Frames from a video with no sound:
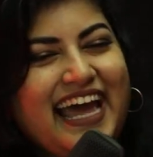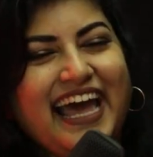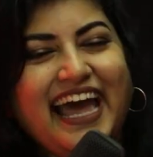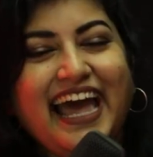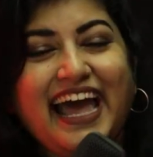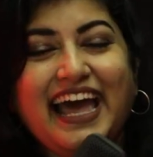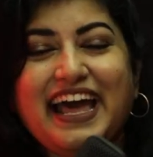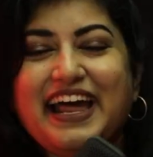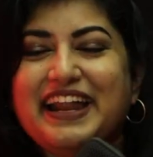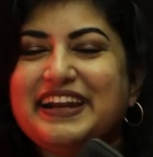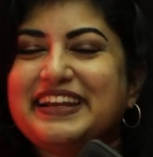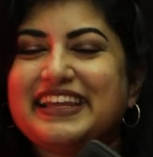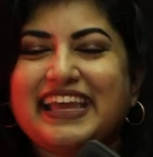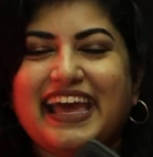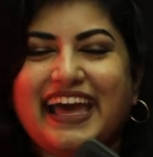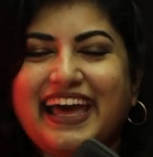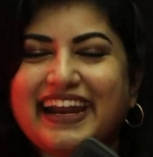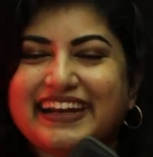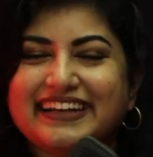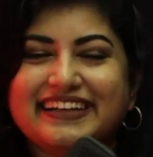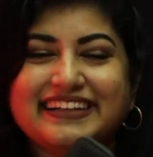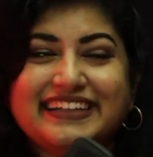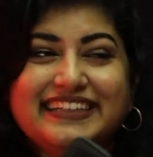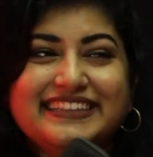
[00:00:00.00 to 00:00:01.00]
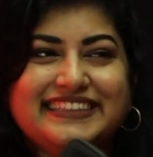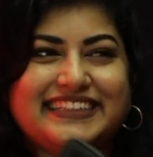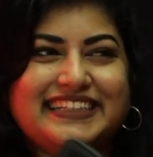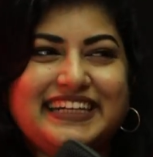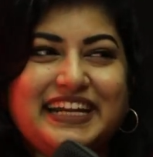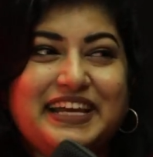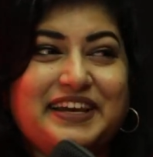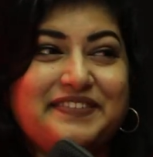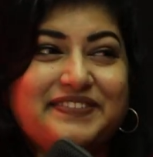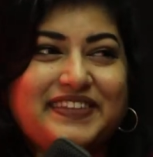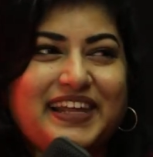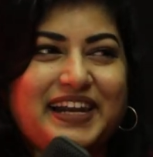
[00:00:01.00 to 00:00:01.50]
and Karen is a
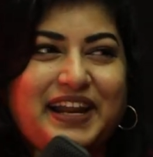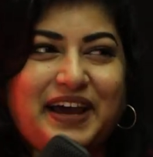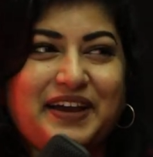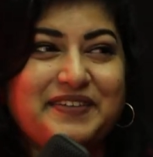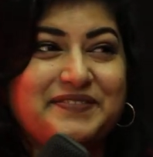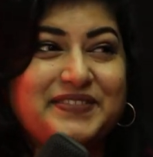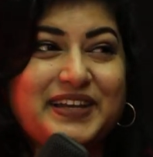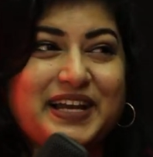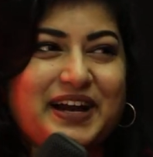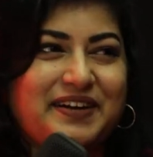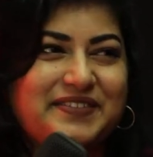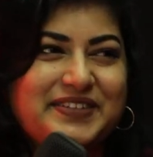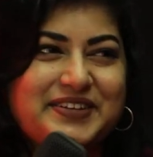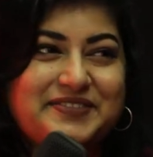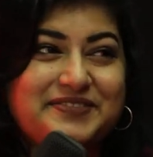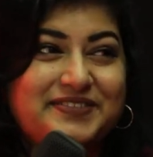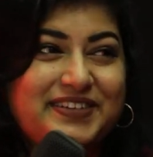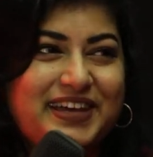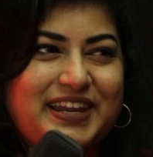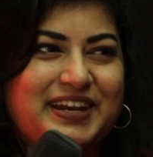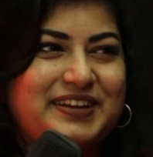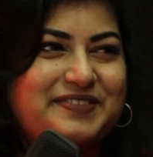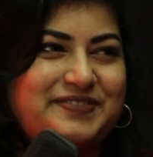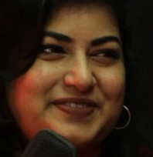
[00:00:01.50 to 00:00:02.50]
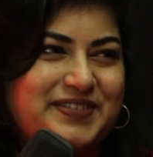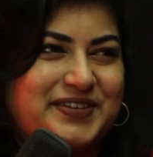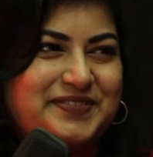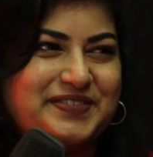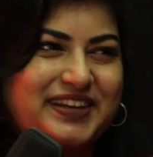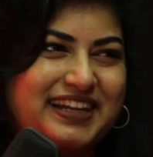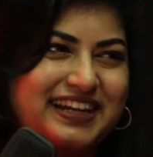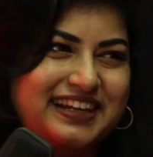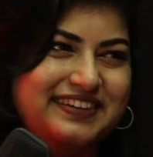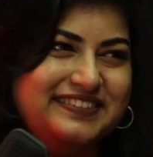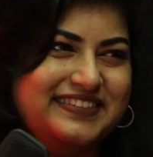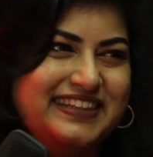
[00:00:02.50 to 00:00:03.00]
name that I'm becoming very
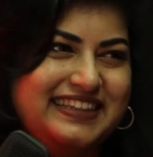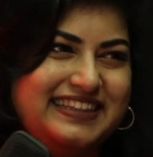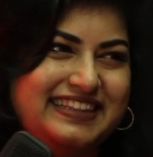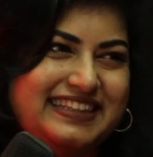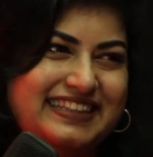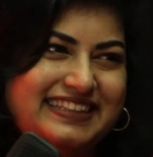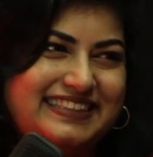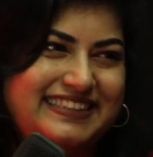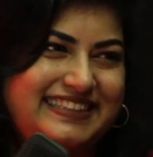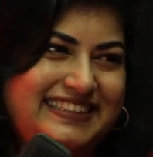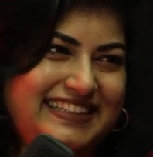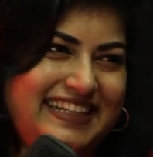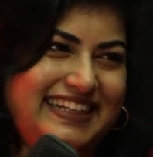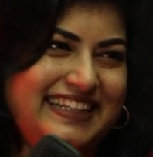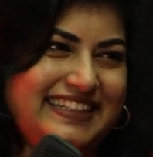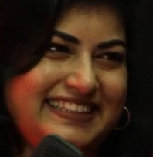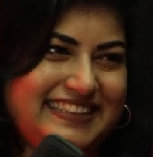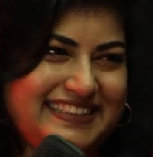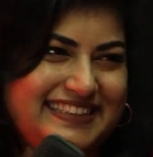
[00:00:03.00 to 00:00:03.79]
familiar with these days.